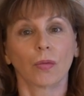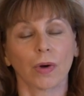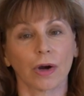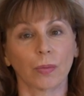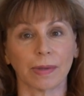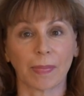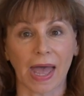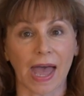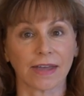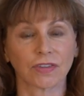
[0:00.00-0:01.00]
where we
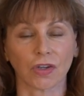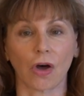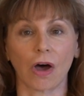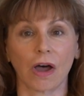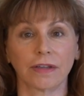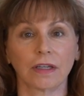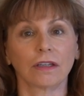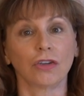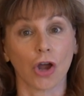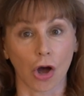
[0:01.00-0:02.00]
pass
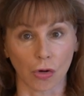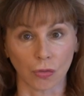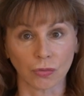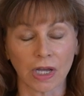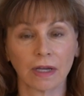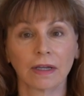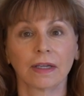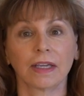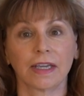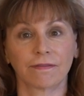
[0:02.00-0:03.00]
on known
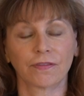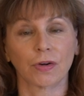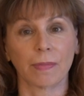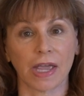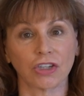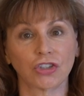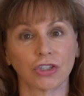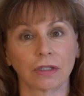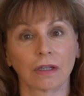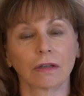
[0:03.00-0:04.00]

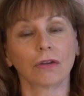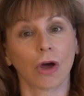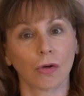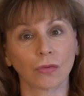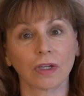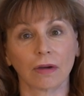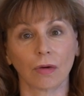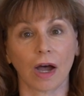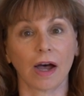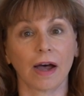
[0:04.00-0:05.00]
information, known
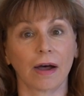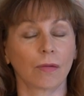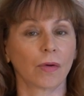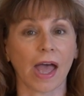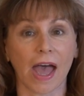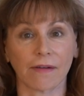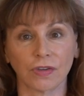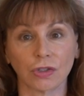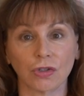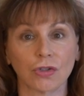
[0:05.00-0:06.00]

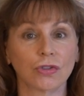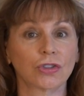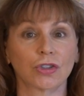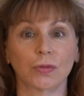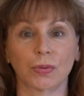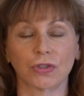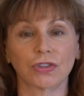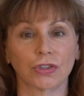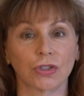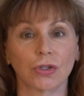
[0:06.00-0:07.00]
avenues to
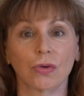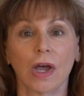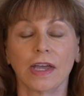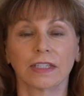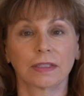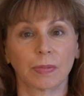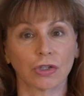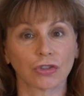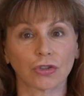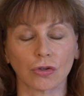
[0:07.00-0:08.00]
pursue
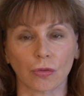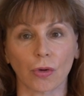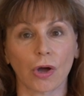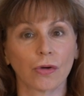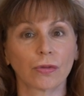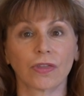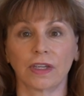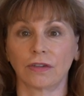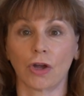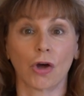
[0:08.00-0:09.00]
spiritual growth
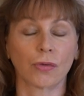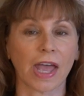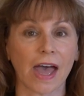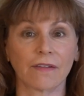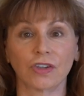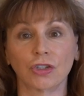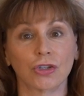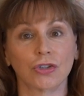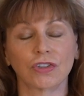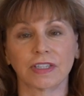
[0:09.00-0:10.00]
and known
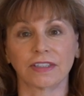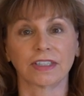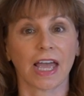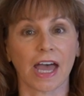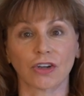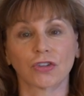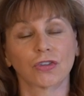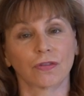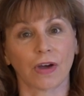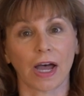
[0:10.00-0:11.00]
avenues as to how to
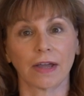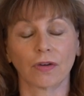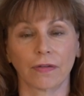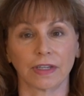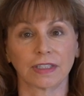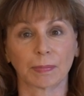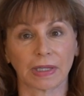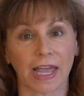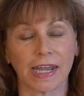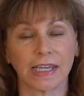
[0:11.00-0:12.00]
survive on this
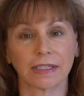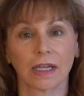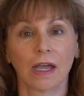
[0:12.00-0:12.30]
planet.